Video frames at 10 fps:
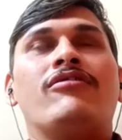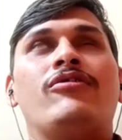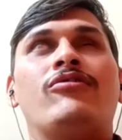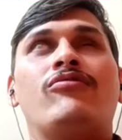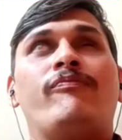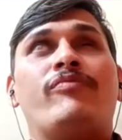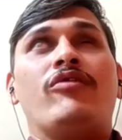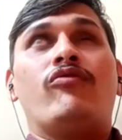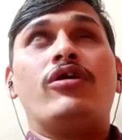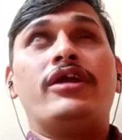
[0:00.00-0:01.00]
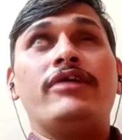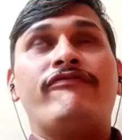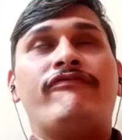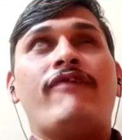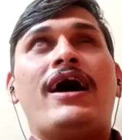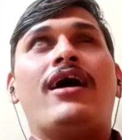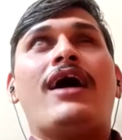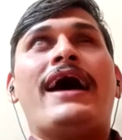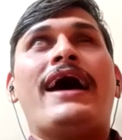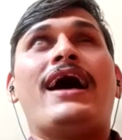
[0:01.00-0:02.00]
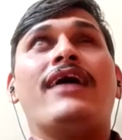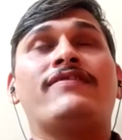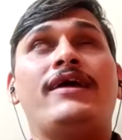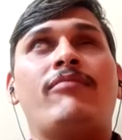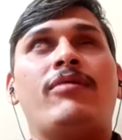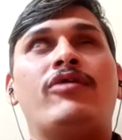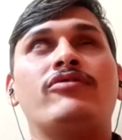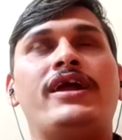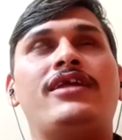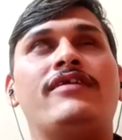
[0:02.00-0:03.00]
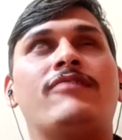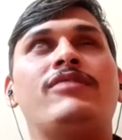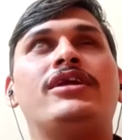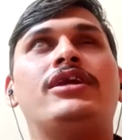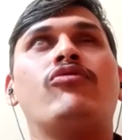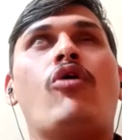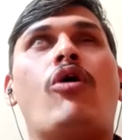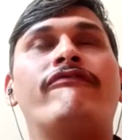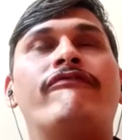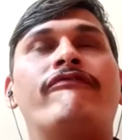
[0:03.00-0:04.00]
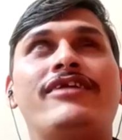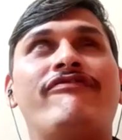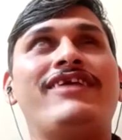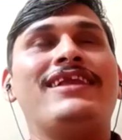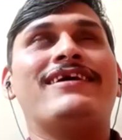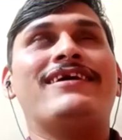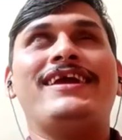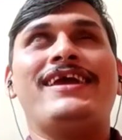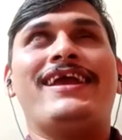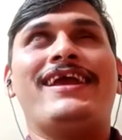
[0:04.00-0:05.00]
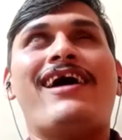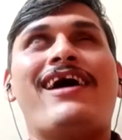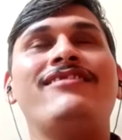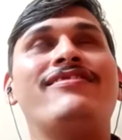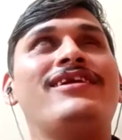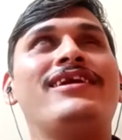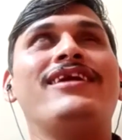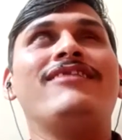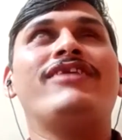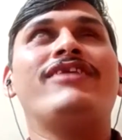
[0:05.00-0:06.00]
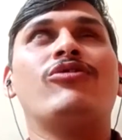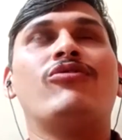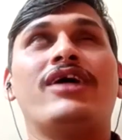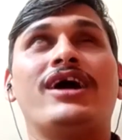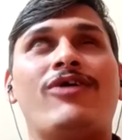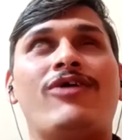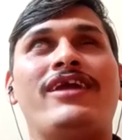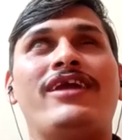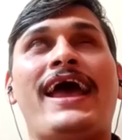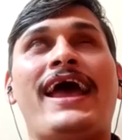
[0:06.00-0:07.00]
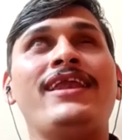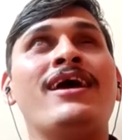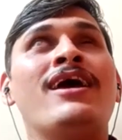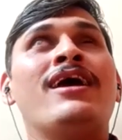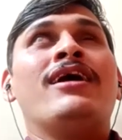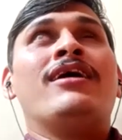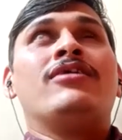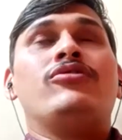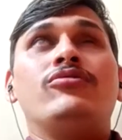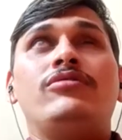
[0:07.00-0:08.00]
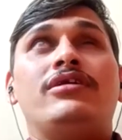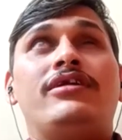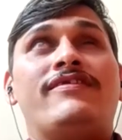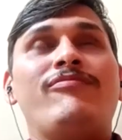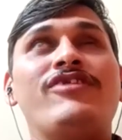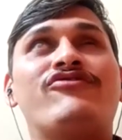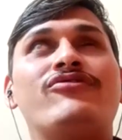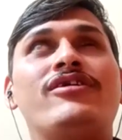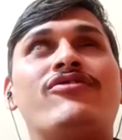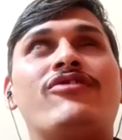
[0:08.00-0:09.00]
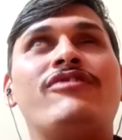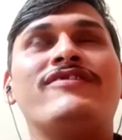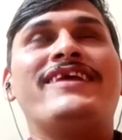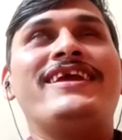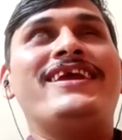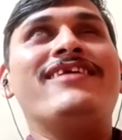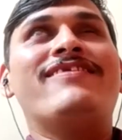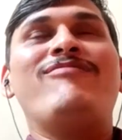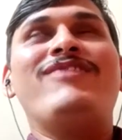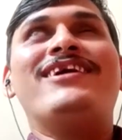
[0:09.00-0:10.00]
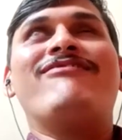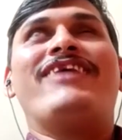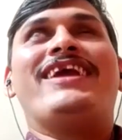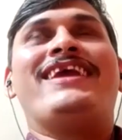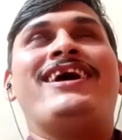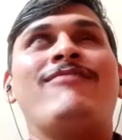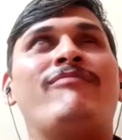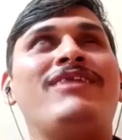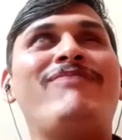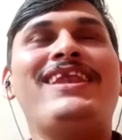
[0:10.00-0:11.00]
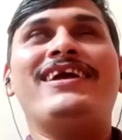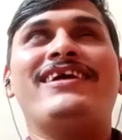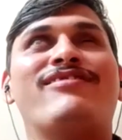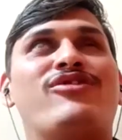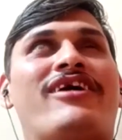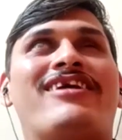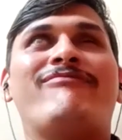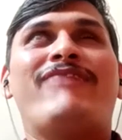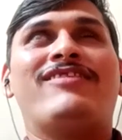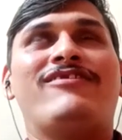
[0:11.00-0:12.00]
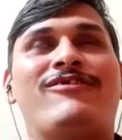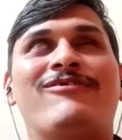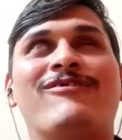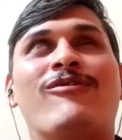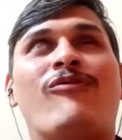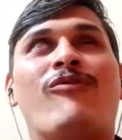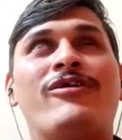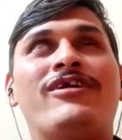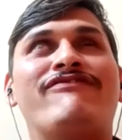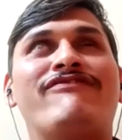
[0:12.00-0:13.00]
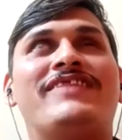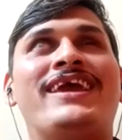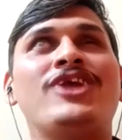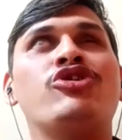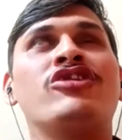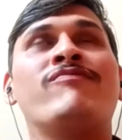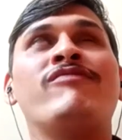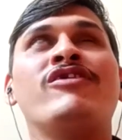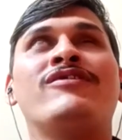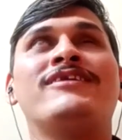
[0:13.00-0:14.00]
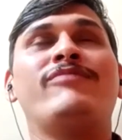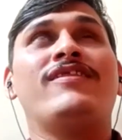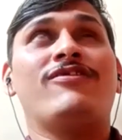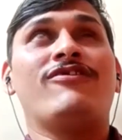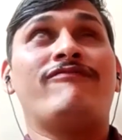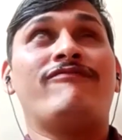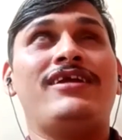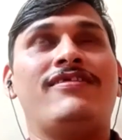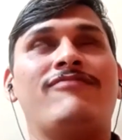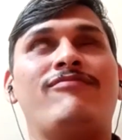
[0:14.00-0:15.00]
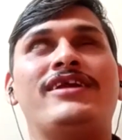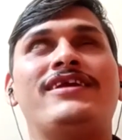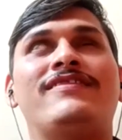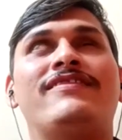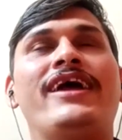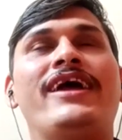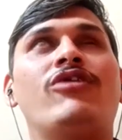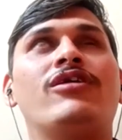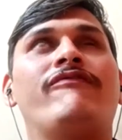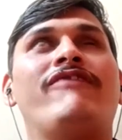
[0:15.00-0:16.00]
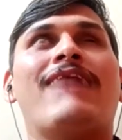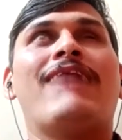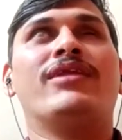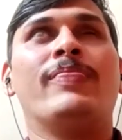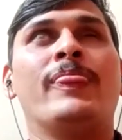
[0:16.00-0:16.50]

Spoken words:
You know, what if I ask them about their disability, wo offended feel karenge kya, insulting feel hoga kya unhe? And, you know, disabled students also think in a similar way. Yaar, main pehle kisse jaake baat karu? What if they judge me on the basis of my disability? Then what will happen?